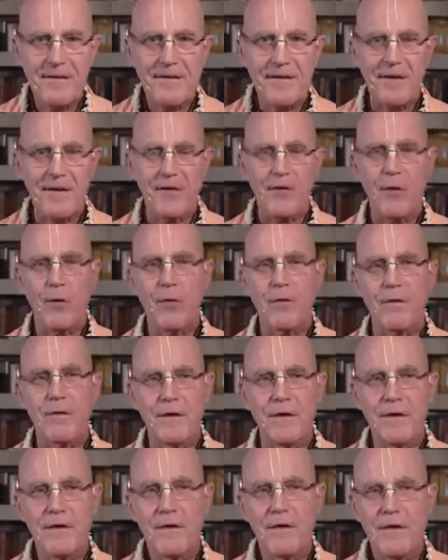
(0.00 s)
and all
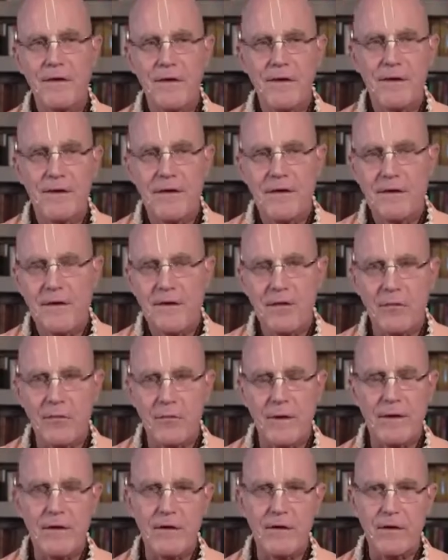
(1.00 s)
the
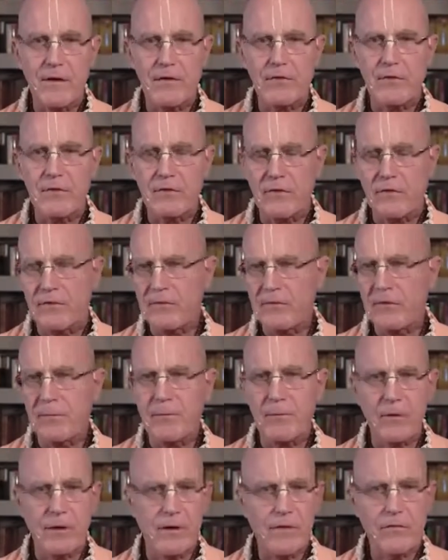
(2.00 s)
regulations and
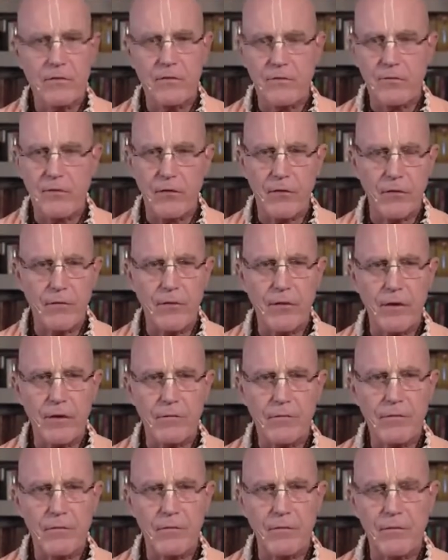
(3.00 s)
stipulations that are
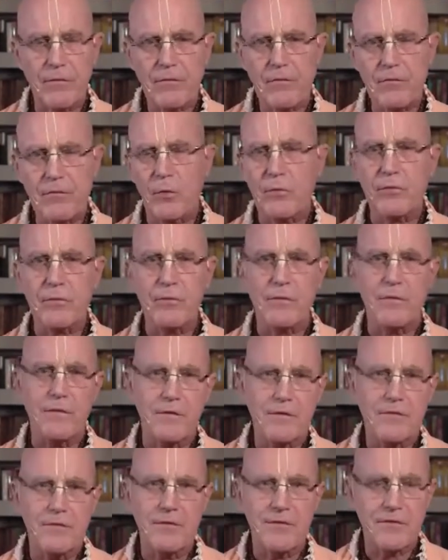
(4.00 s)
there for social
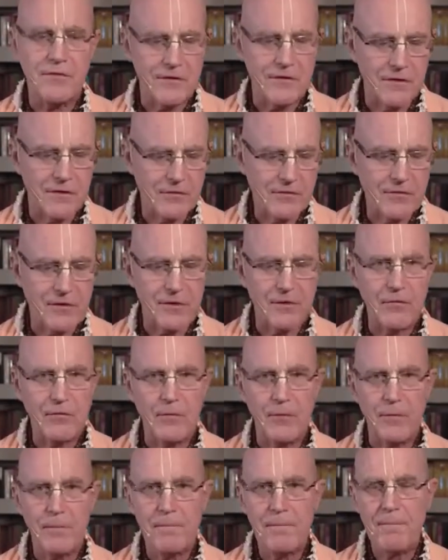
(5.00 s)
distancing,
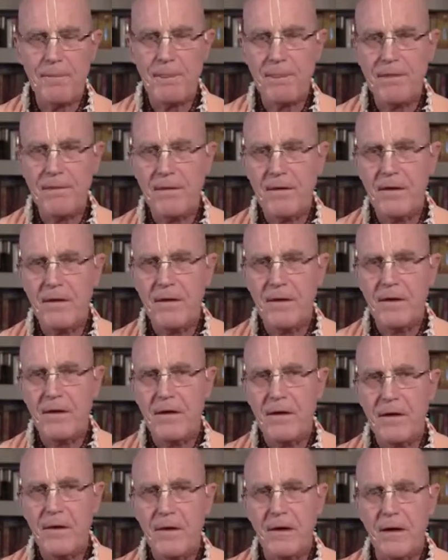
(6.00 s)
etc.
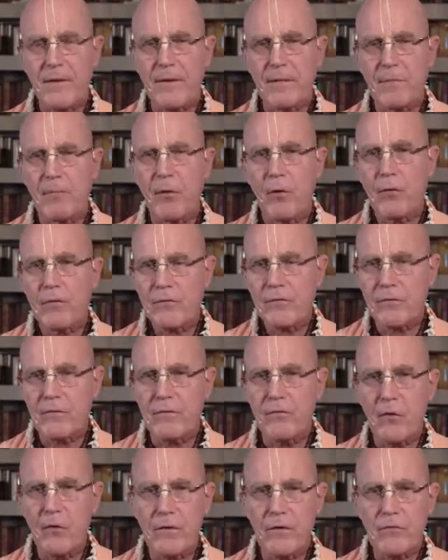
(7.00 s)
I think most
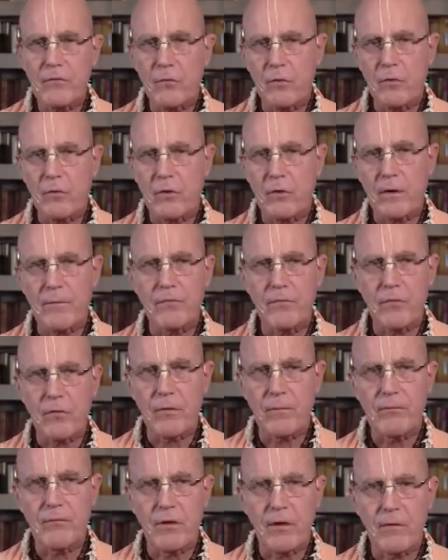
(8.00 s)
devotees will
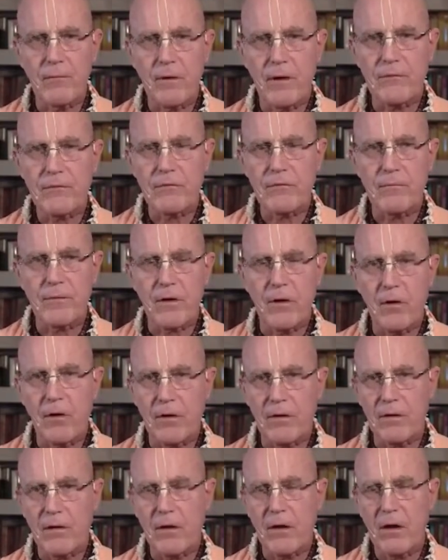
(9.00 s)
observe Janmastami
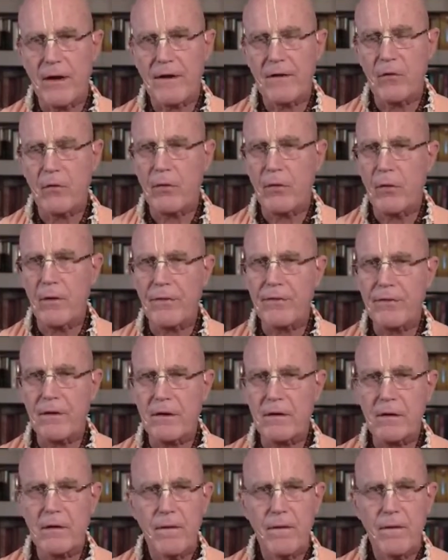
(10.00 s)
online, although I think